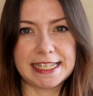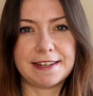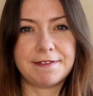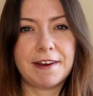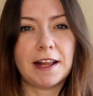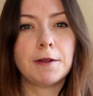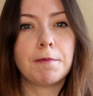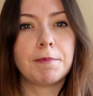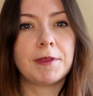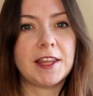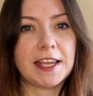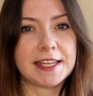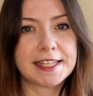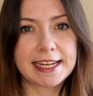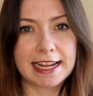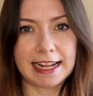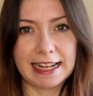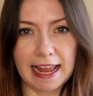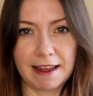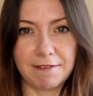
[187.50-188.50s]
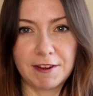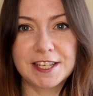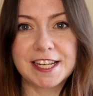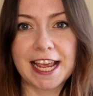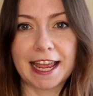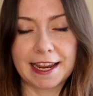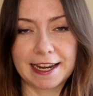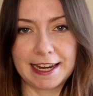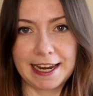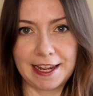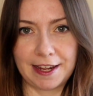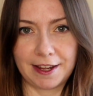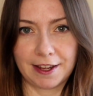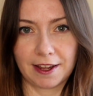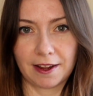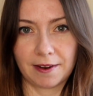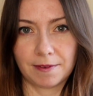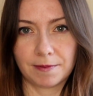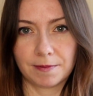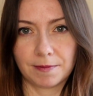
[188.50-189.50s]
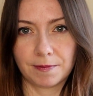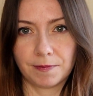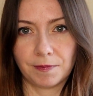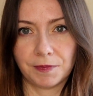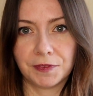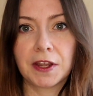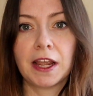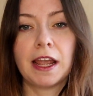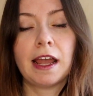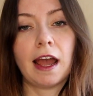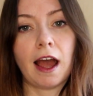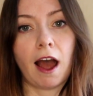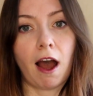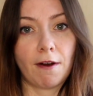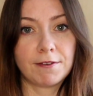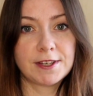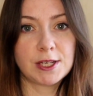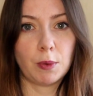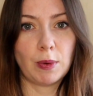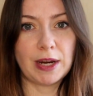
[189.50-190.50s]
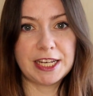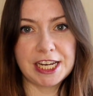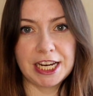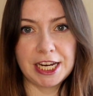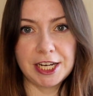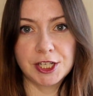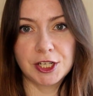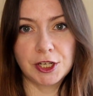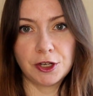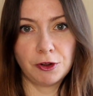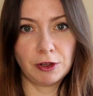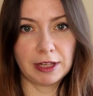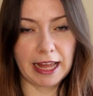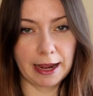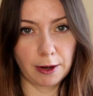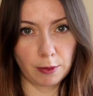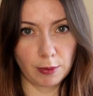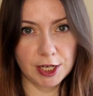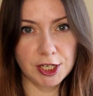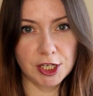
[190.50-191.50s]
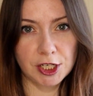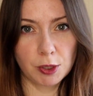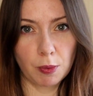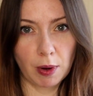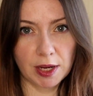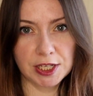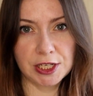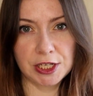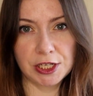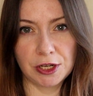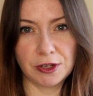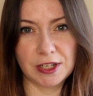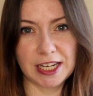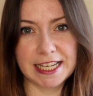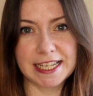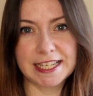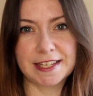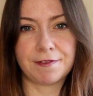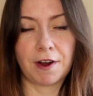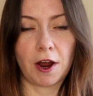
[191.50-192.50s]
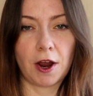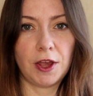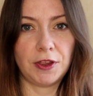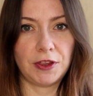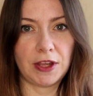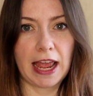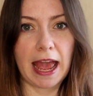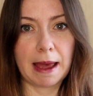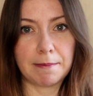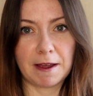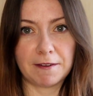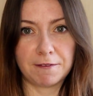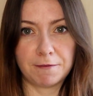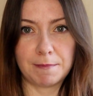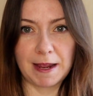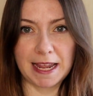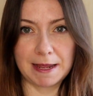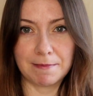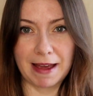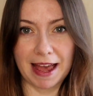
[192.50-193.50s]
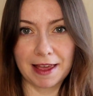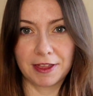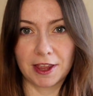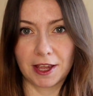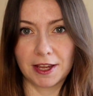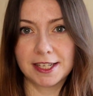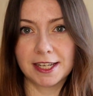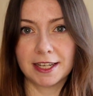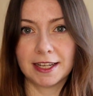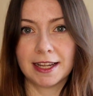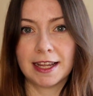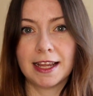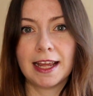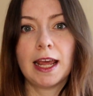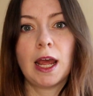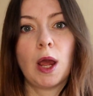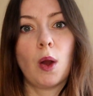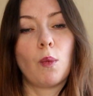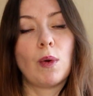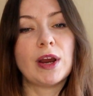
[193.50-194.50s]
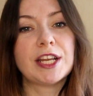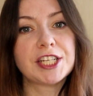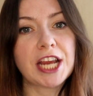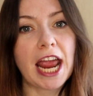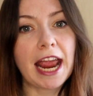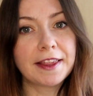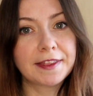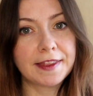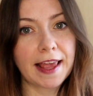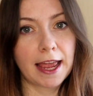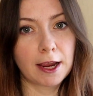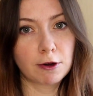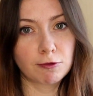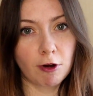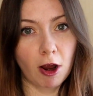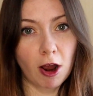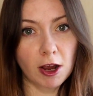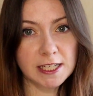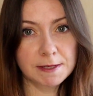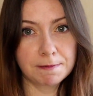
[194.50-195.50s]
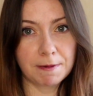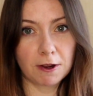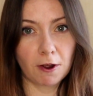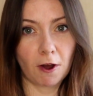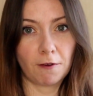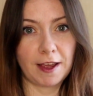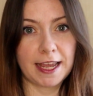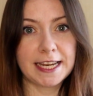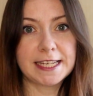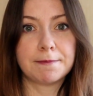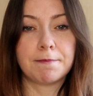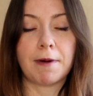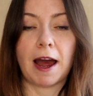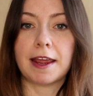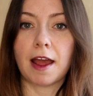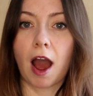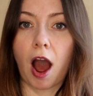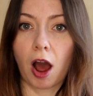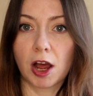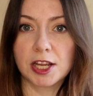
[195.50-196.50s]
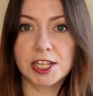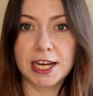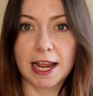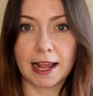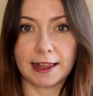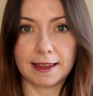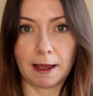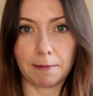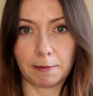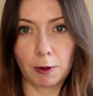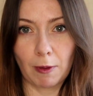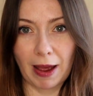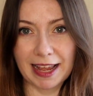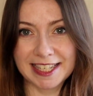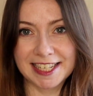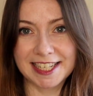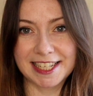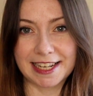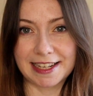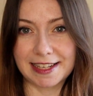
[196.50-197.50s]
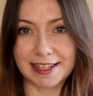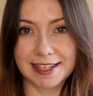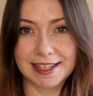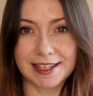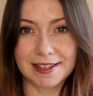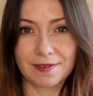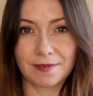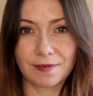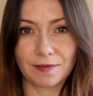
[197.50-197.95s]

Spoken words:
develop this clever technique. After we teach new language to our students via the MFP method, we check their grasping of it by asking them questions.